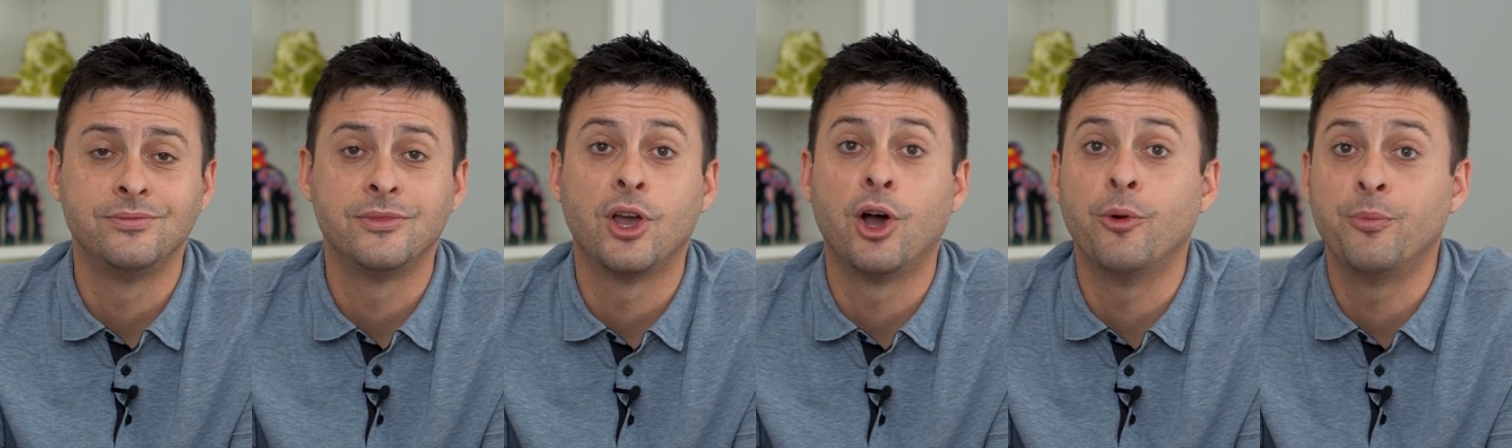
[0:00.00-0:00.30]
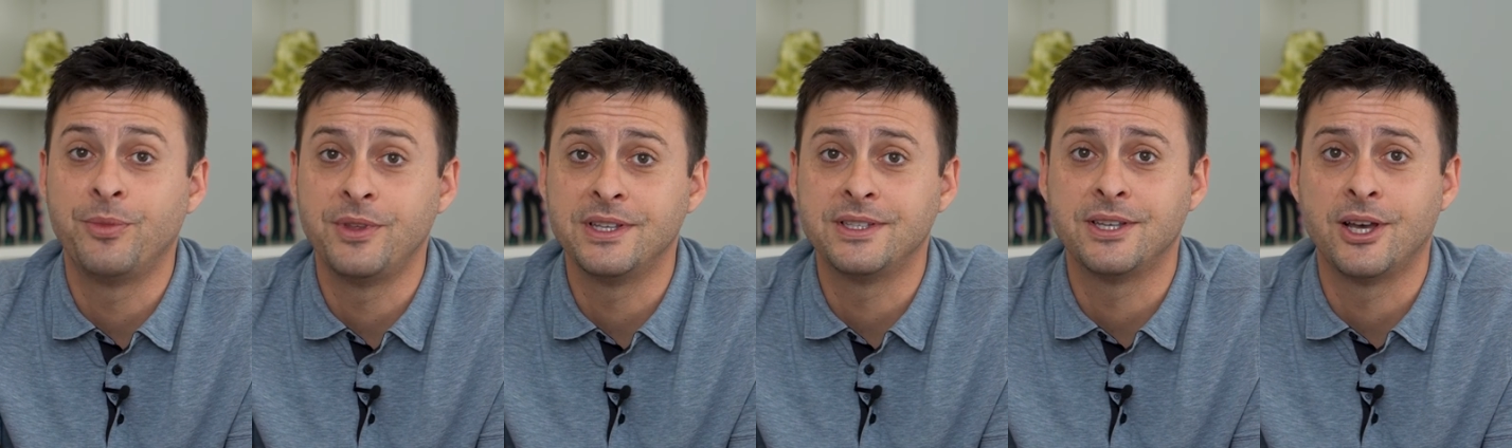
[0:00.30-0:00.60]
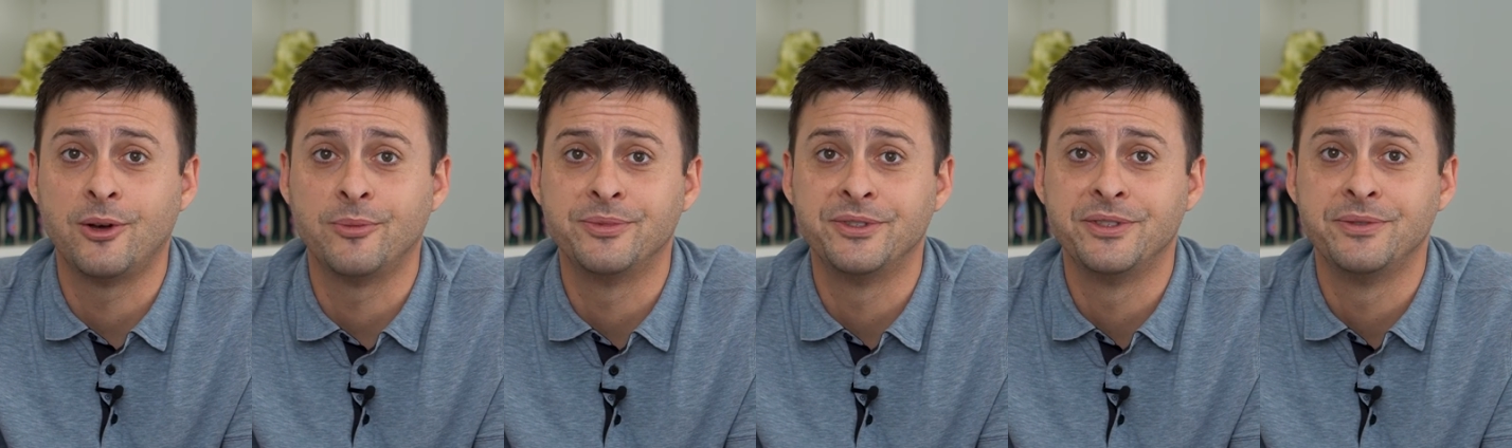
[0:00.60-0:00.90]
Hope this
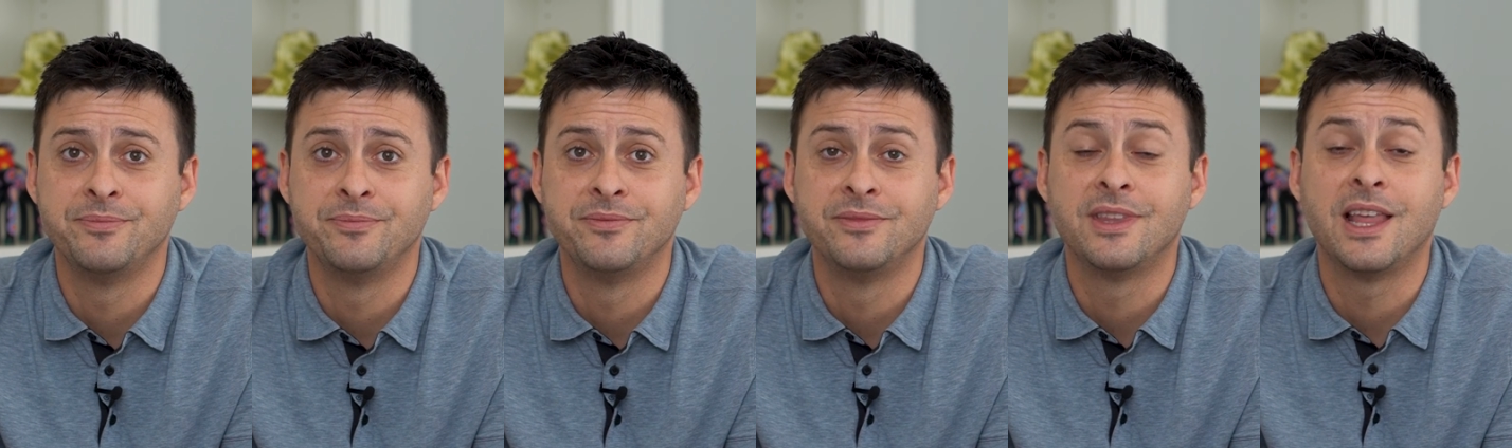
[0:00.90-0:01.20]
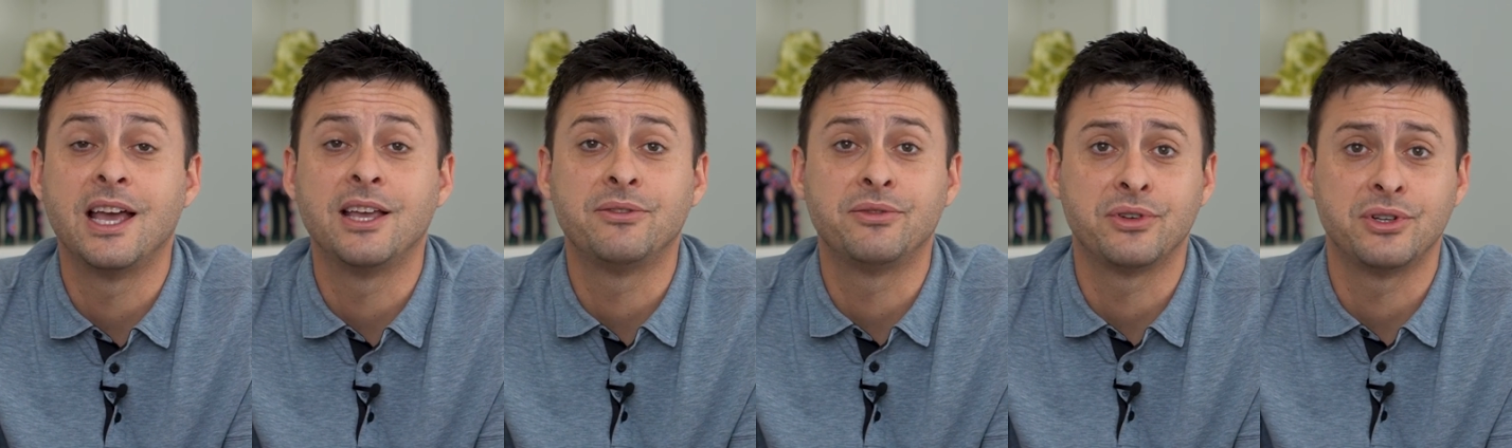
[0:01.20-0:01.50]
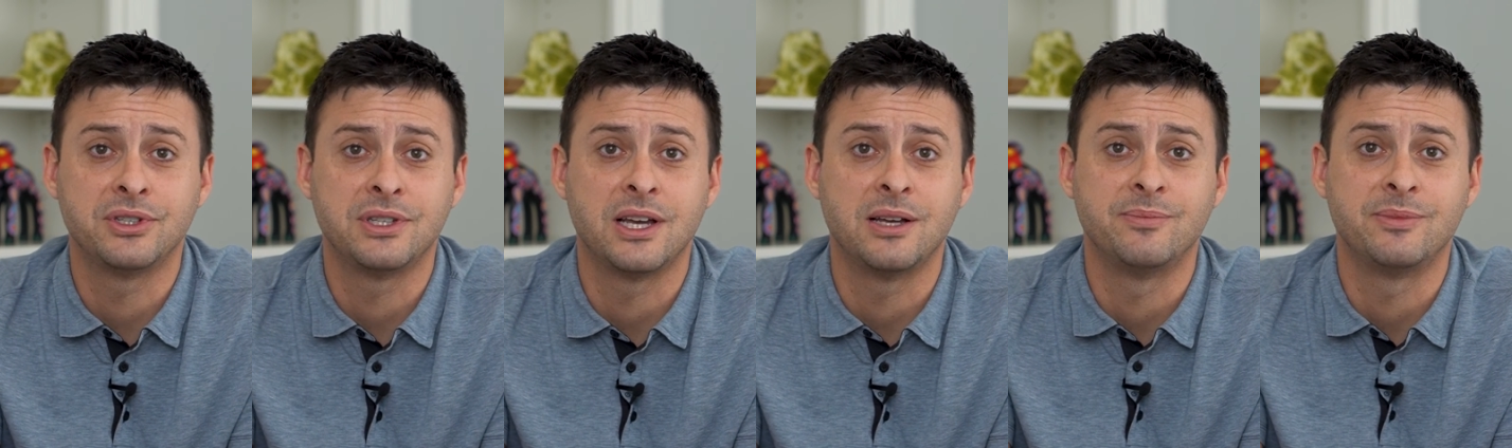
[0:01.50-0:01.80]
helps. Thanks for
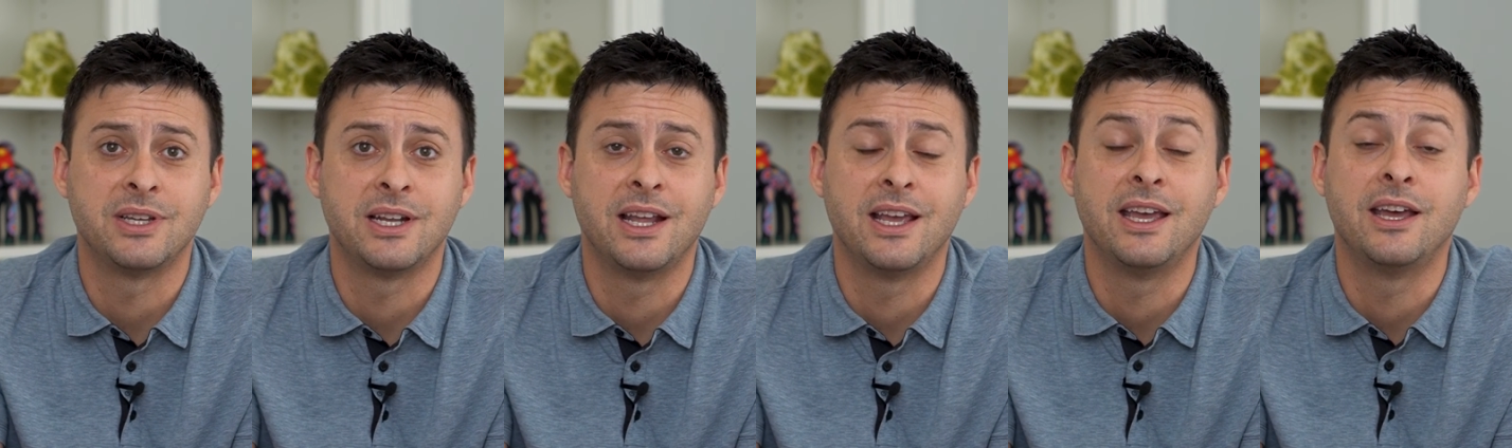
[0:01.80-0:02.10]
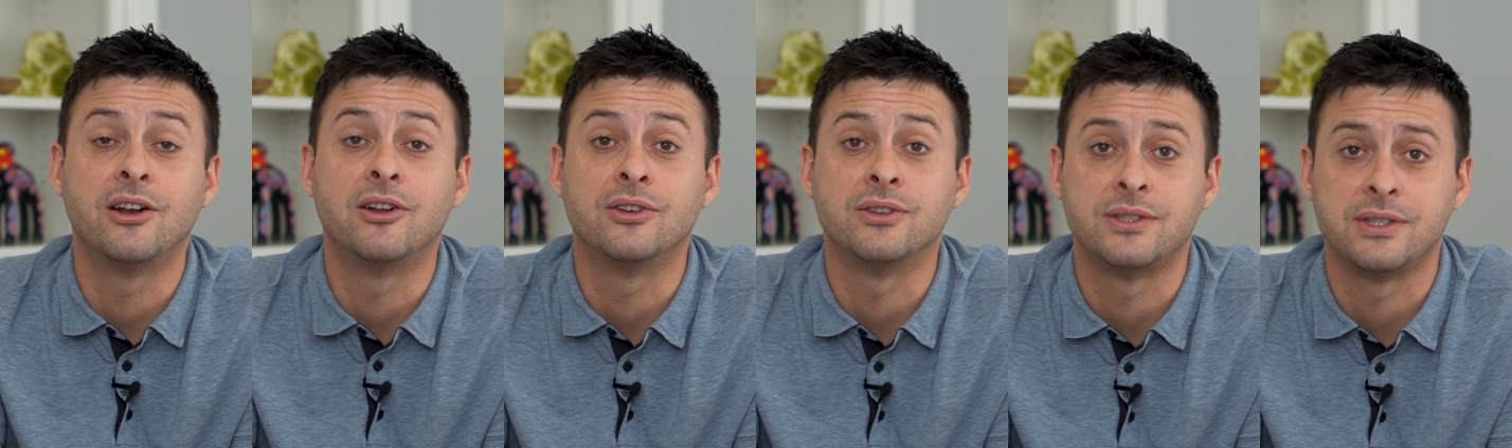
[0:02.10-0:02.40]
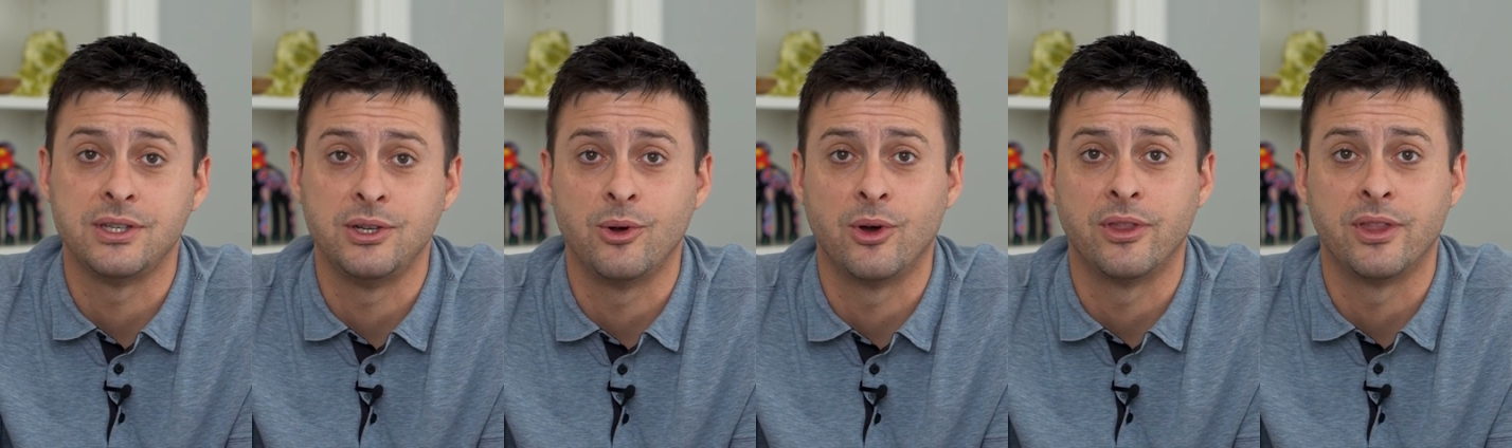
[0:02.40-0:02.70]
your time today, and I'll
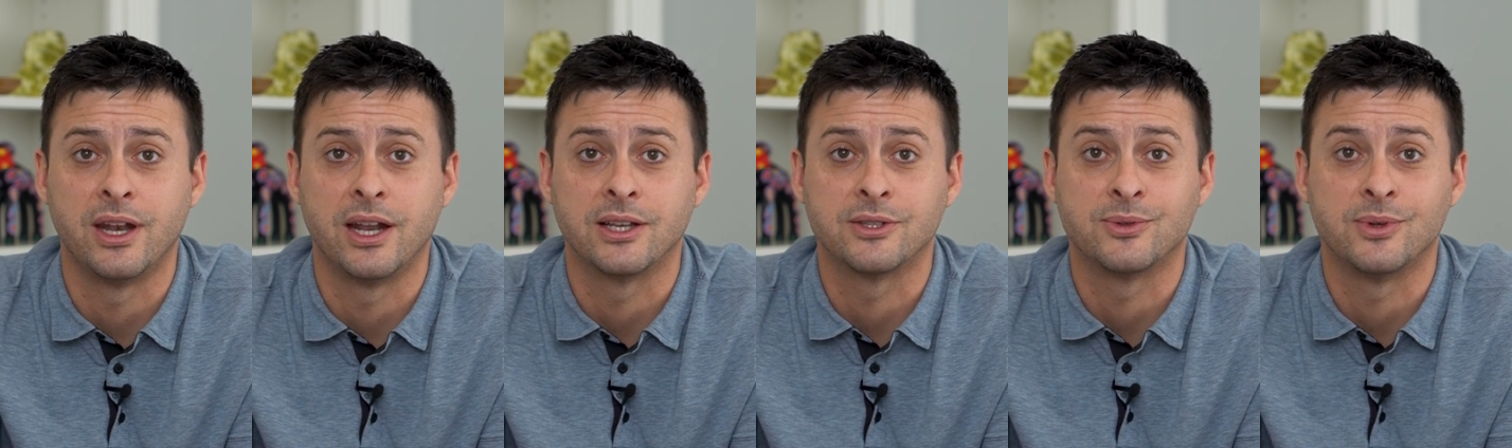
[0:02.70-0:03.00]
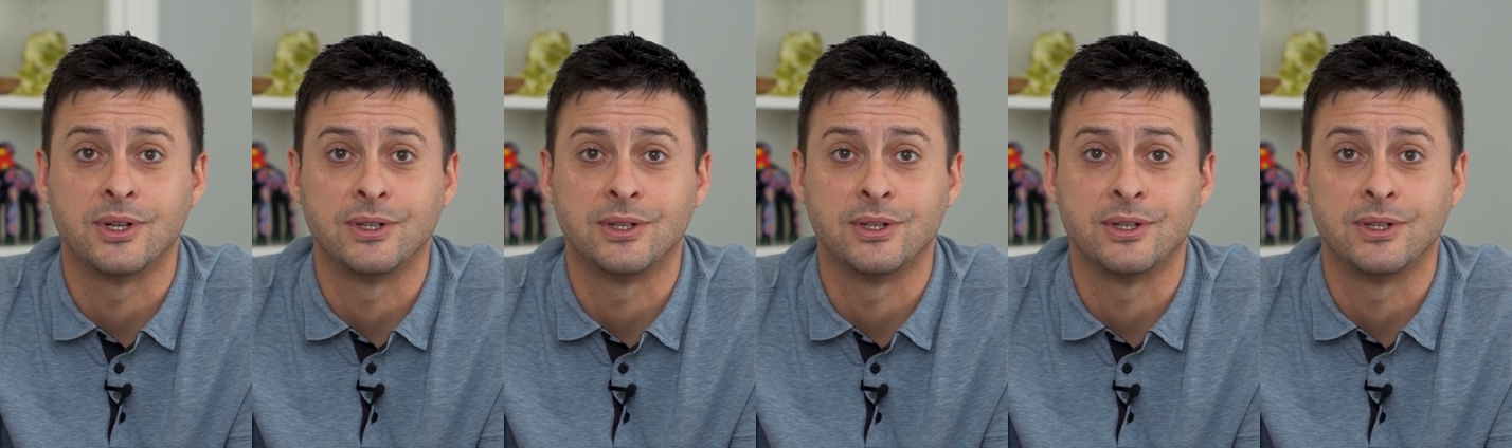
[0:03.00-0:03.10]
see you on the next